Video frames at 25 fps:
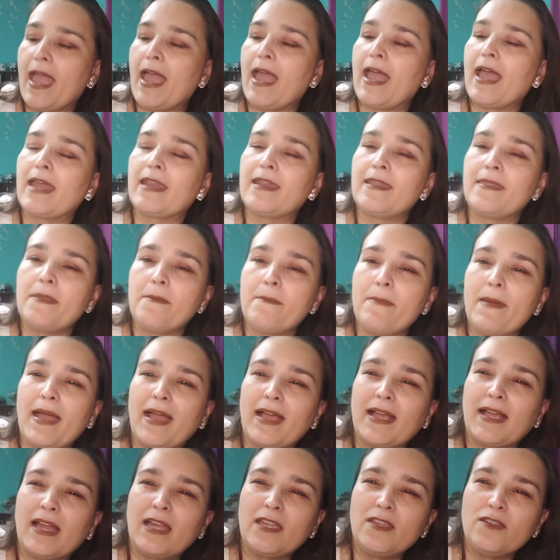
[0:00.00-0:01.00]
And in the
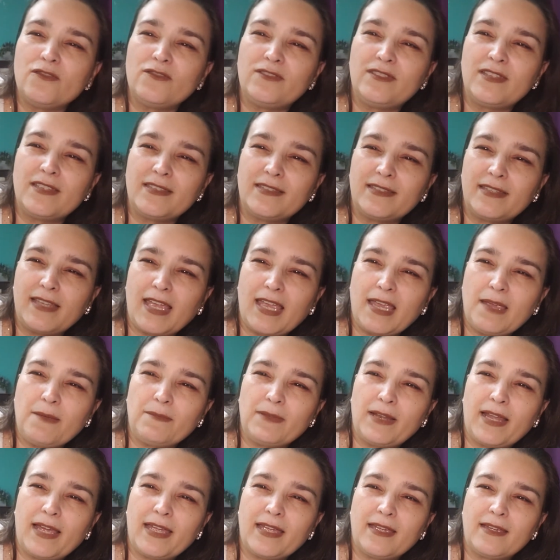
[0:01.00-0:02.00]
back, I use the
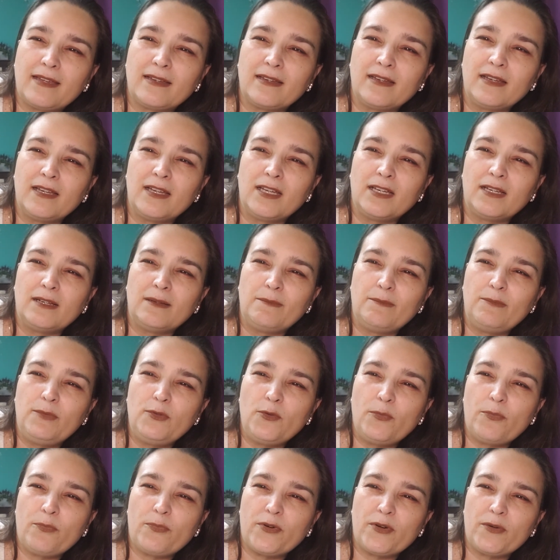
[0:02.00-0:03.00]
same like
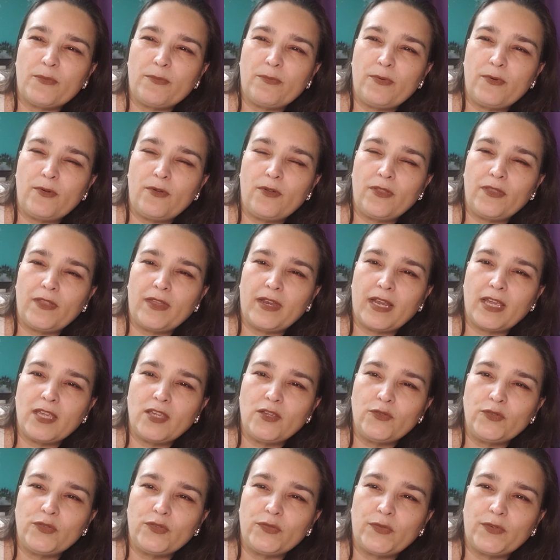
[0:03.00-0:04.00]
blue purple that I
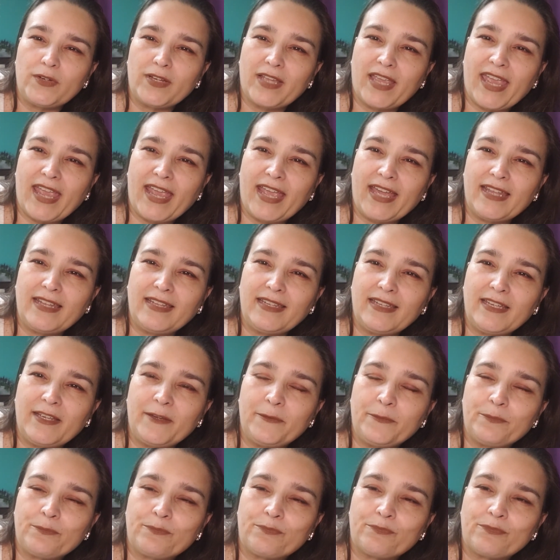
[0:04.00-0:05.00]
use for the candy.